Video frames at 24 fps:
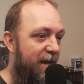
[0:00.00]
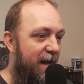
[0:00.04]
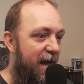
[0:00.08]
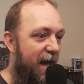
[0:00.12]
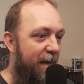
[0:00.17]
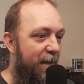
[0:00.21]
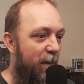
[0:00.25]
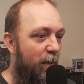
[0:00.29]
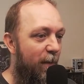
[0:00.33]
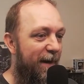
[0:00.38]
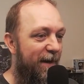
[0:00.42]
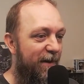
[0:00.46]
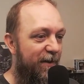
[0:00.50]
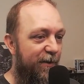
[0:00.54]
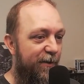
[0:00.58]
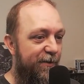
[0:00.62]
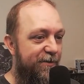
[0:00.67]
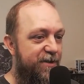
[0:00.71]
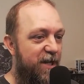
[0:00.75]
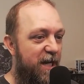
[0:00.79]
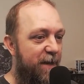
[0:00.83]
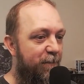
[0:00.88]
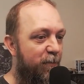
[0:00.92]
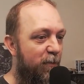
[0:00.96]
And they went a little
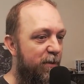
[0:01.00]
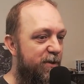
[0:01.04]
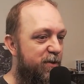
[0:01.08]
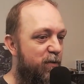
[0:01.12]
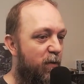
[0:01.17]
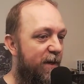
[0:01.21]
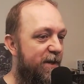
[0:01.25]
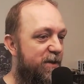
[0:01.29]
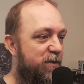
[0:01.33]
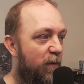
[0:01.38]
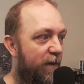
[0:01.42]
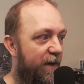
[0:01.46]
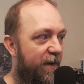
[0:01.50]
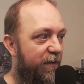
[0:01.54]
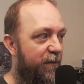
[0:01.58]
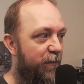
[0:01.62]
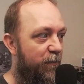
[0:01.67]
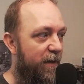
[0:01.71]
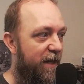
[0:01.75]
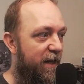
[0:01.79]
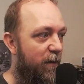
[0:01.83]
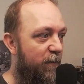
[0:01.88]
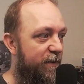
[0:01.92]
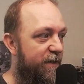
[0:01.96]
deeper in
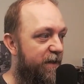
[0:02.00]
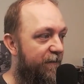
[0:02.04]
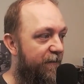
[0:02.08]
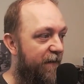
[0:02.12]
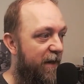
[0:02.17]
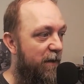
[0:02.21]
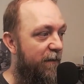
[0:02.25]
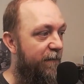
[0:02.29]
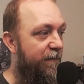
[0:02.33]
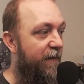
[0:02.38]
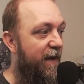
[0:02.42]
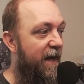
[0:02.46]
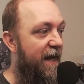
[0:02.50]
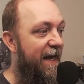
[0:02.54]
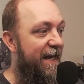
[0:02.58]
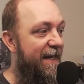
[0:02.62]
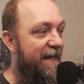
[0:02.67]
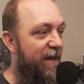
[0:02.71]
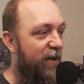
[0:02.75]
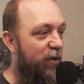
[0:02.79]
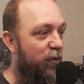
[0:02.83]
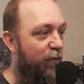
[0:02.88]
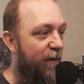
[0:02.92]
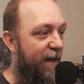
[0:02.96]
2023 with the
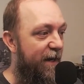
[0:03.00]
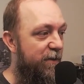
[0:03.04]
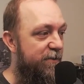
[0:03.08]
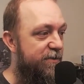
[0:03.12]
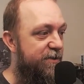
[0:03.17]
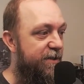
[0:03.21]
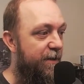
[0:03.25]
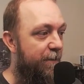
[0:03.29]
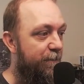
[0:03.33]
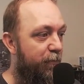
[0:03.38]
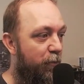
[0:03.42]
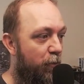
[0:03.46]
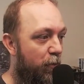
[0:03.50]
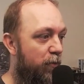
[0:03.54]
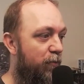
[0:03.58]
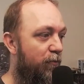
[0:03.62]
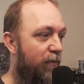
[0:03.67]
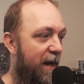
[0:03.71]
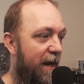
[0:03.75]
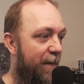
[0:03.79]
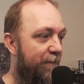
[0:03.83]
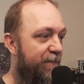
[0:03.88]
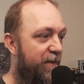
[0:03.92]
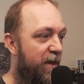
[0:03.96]
Verified Creators
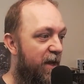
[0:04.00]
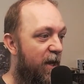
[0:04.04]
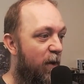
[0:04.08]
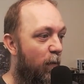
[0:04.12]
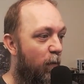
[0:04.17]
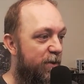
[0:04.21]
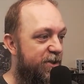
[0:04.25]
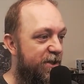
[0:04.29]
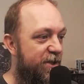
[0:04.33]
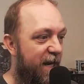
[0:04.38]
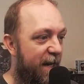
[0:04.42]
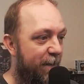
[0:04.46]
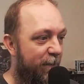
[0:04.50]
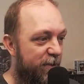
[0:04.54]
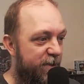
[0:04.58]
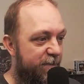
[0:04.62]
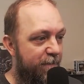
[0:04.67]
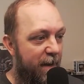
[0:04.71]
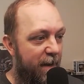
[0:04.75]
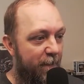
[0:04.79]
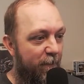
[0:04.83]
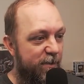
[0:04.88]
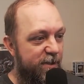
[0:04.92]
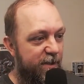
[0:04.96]
Program, which enables
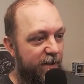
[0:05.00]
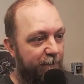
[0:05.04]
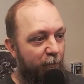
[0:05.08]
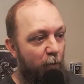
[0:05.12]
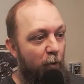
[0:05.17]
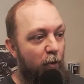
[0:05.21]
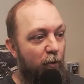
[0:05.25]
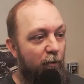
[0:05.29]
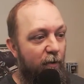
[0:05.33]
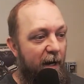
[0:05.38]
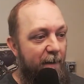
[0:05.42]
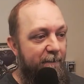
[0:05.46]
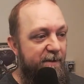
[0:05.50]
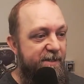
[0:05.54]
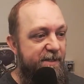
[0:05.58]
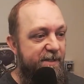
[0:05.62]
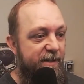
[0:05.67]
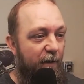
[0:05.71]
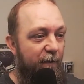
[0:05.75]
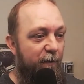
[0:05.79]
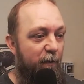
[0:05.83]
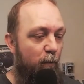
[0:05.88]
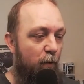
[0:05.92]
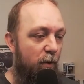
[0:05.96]
members of the program to
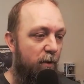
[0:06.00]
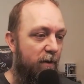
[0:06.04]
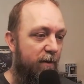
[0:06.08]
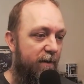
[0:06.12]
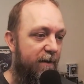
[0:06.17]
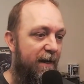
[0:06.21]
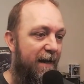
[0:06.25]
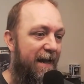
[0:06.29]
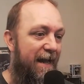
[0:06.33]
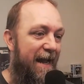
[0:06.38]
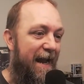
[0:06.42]
sell their work.